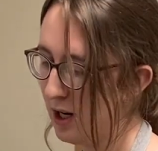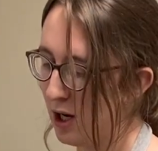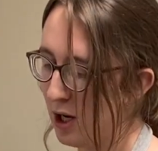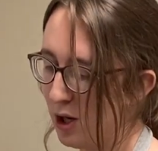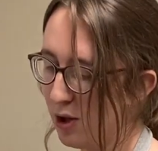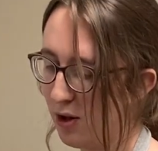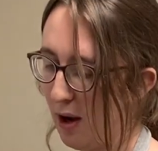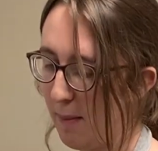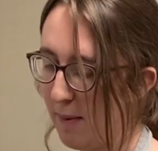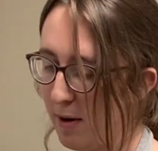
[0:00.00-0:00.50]

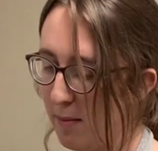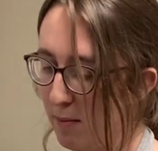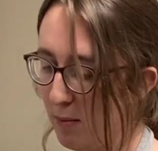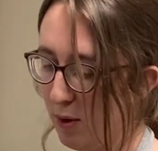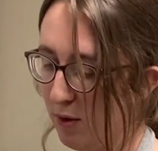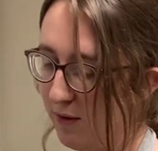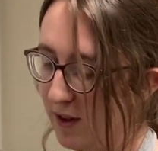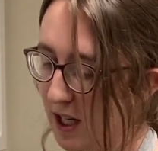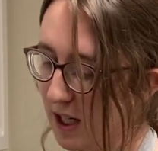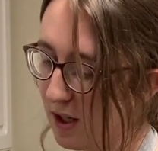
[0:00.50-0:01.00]
So I'm going to
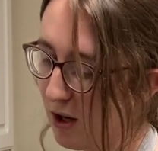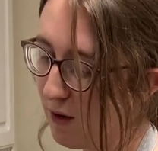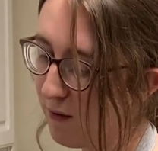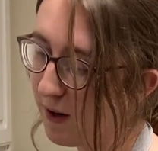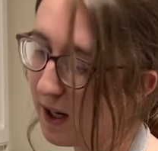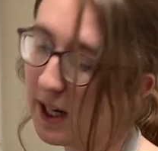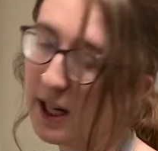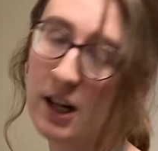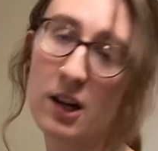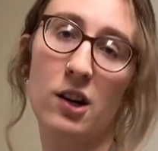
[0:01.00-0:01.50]
move this over
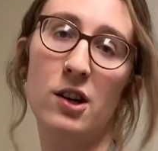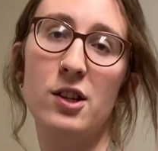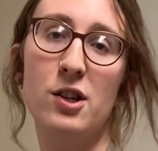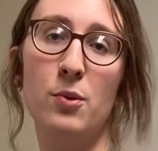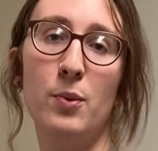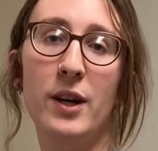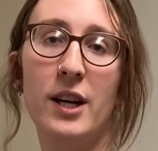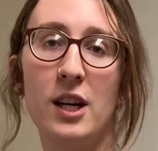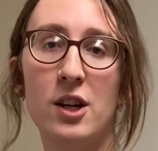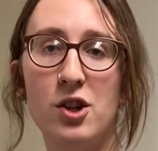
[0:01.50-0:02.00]
here so
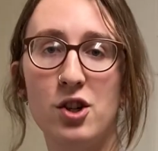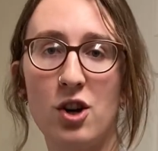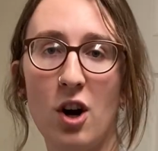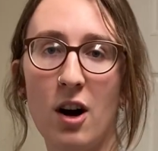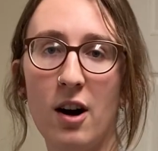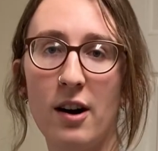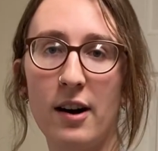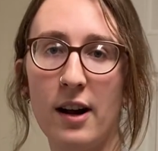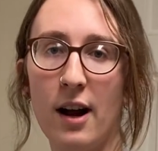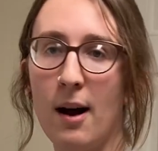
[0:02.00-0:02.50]
we can
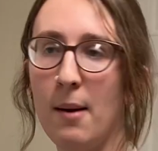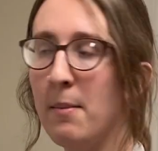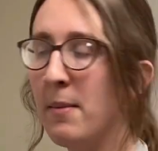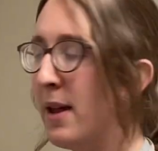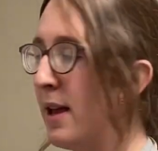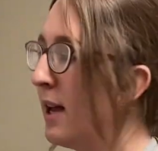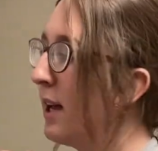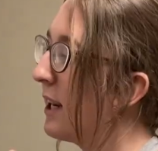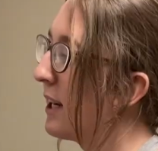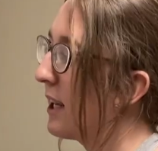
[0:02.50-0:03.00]
jar it up,
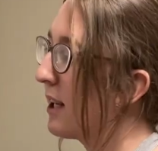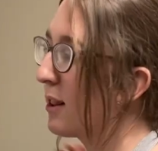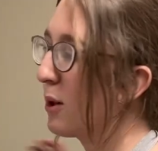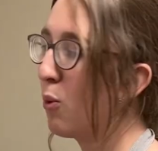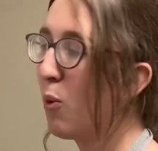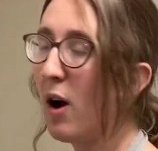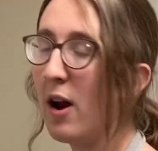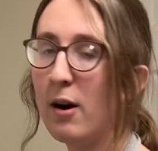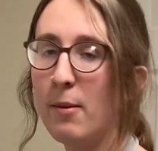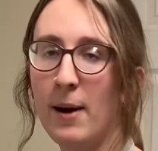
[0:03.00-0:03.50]
get the
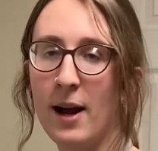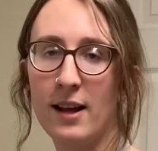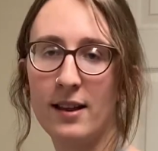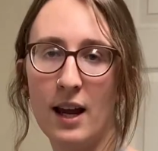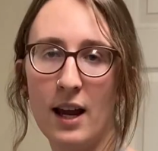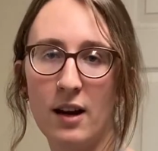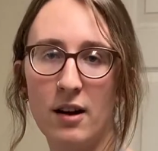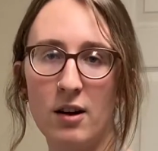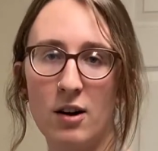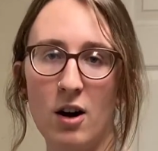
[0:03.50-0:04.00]
water bath
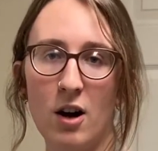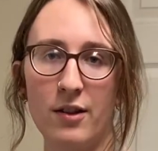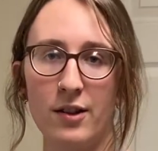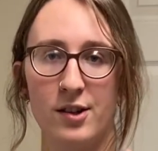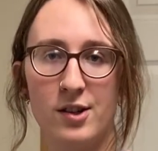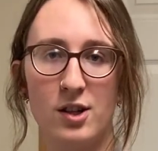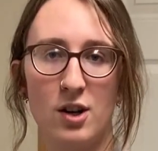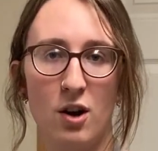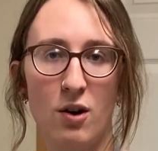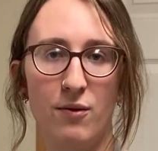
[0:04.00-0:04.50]
canner on the
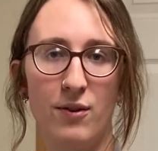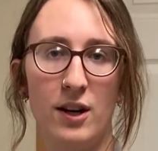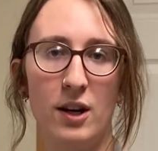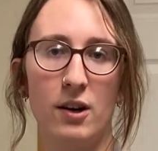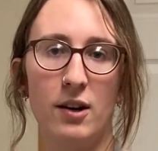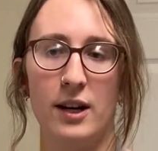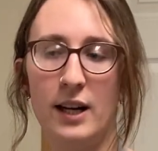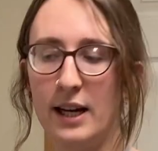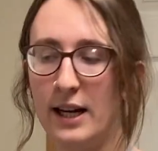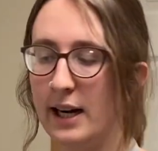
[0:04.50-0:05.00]
stove here
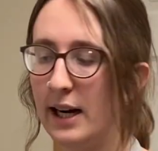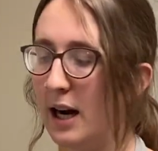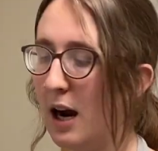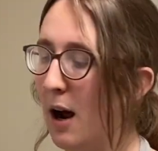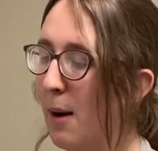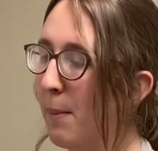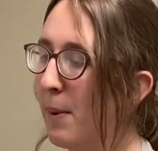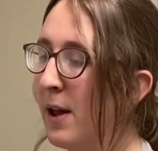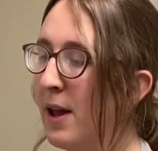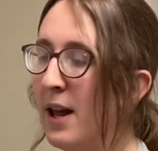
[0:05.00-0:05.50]
heating
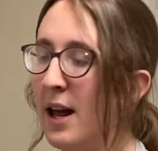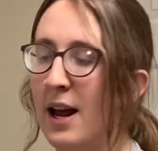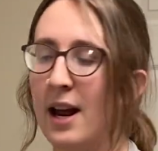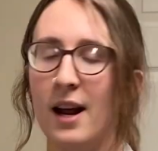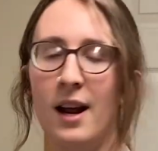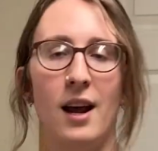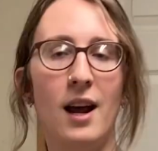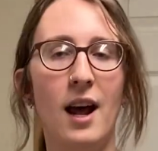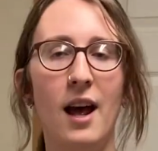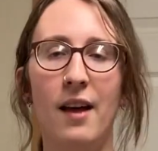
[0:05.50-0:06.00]
up,
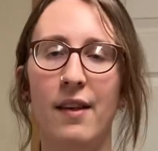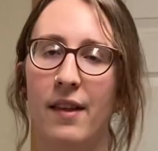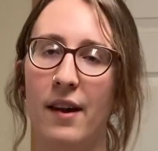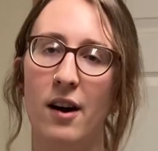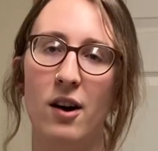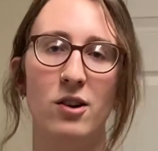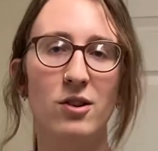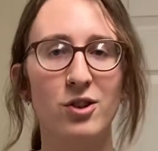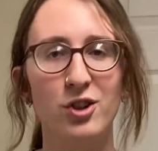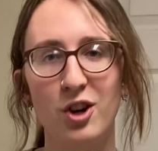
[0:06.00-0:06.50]
and then
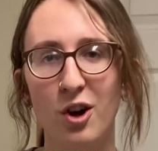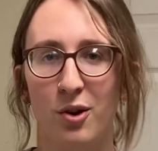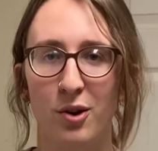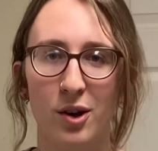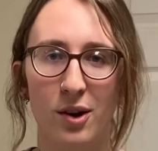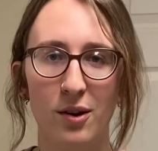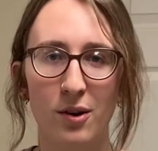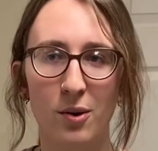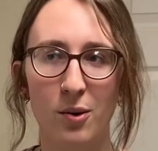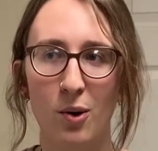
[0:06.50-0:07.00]
I'll show
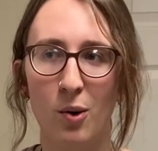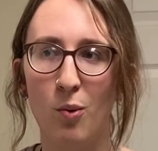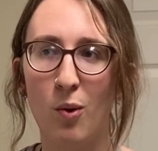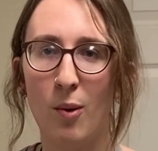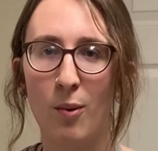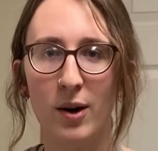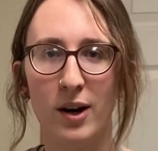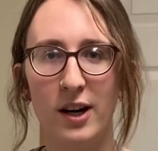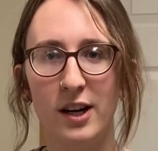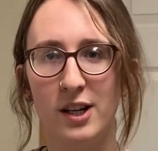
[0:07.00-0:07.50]
you what
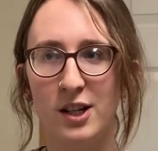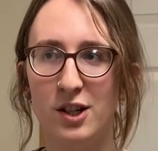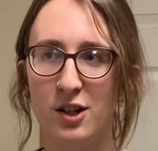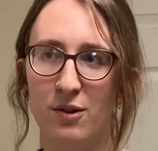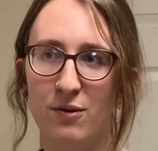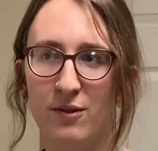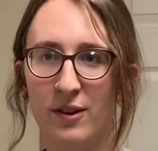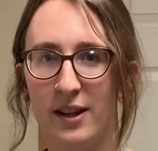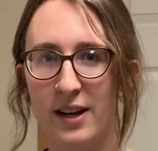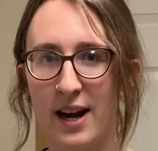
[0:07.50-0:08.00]
we're going to do
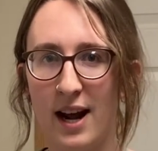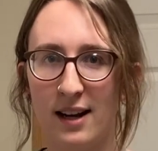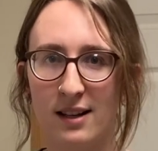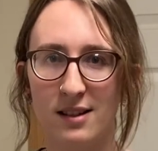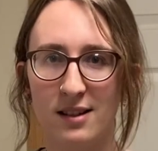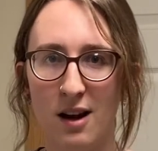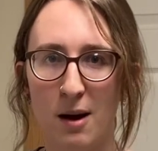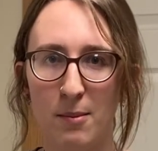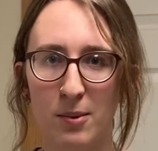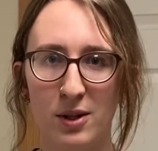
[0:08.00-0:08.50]
for the next
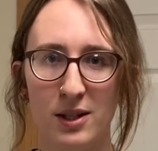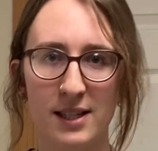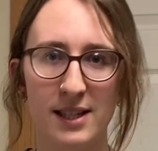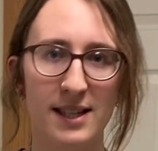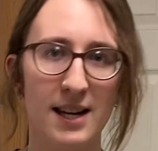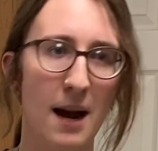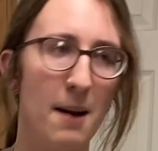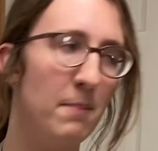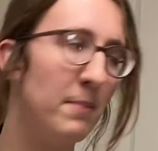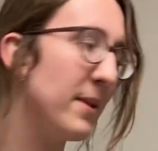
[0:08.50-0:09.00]
couple of
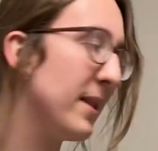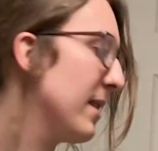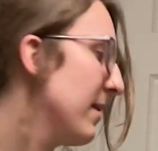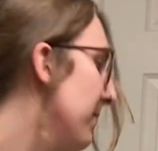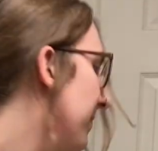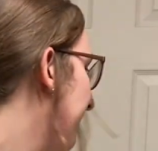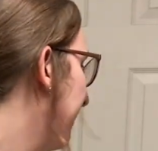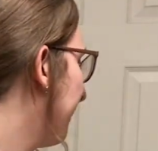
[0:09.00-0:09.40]
steps.